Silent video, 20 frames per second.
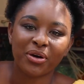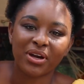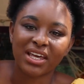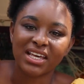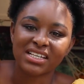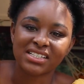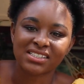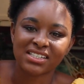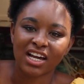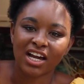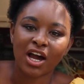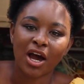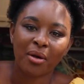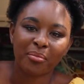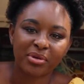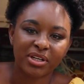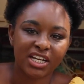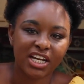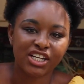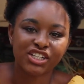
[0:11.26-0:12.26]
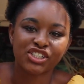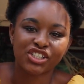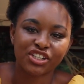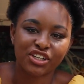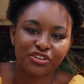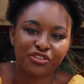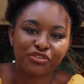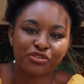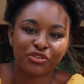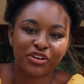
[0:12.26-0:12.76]
is a combination
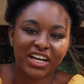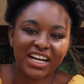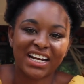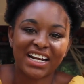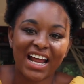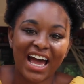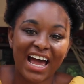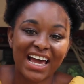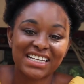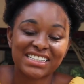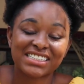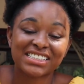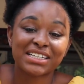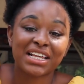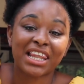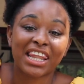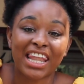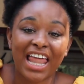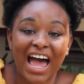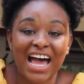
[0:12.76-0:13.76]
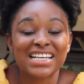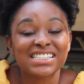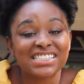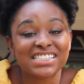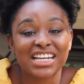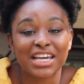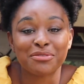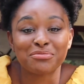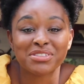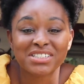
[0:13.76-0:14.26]
of Reed and I's last
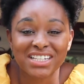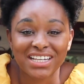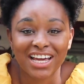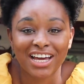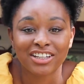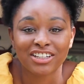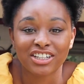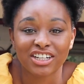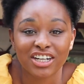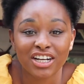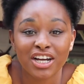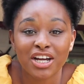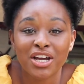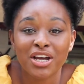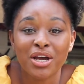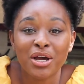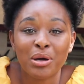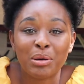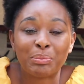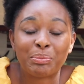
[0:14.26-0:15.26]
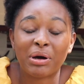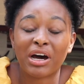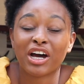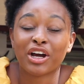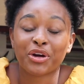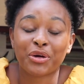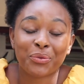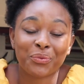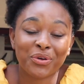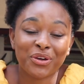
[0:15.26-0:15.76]
names together,
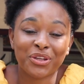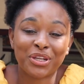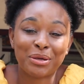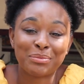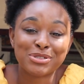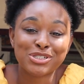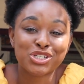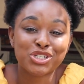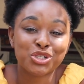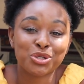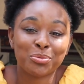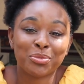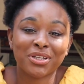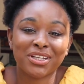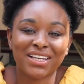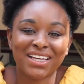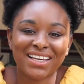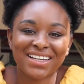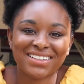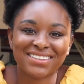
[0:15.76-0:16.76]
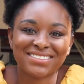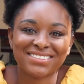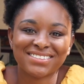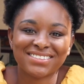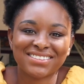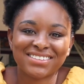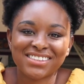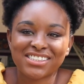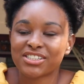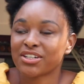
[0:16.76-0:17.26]
but her real name is Jubilee.
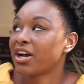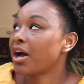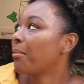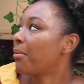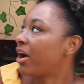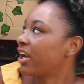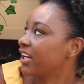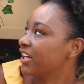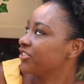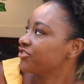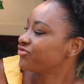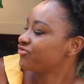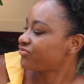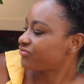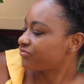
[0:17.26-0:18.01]
So come on in.